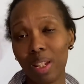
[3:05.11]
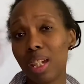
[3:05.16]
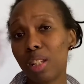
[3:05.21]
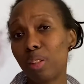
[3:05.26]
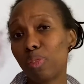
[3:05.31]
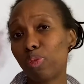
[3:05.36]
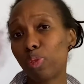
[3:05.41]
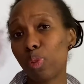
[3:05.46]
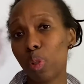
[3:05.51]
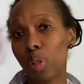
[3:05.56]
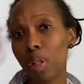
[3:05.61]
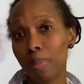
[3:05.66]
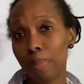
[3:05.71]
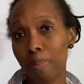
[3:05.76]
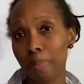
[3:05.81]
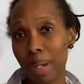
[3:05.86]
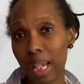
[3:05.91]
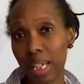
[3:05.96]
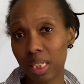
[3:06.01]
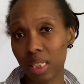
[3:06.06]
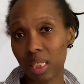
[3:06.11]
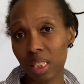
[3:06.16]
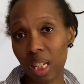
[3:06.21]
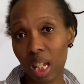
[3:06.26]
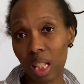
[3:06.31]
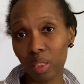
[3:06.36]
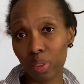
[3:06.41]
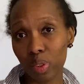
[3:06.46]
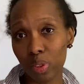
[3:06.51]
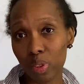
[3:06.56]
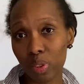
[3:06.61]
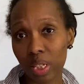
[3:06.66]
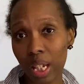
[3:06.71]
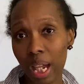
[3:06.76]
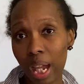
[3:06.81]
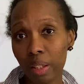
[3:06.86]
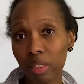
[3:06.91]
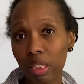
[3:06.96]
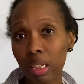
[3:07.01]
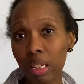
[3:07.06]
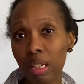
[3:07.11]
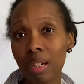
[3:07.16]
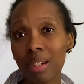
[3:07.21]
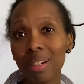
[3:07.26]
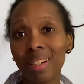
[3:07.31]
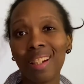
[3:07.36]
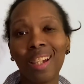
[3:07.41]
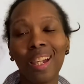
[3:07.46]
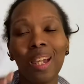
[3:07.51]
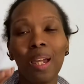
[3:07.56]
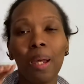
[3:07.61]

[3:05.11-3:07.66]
And for my sellers out there,